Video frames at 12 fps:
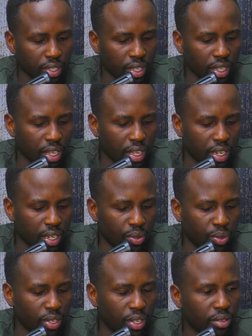He said,
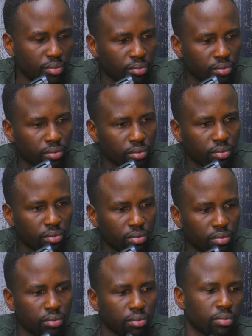except I'm not a man of
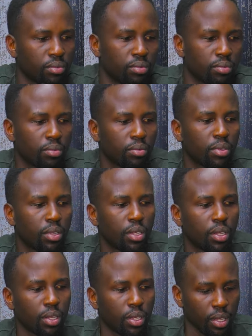God.
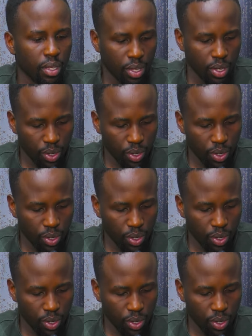Monday, he will.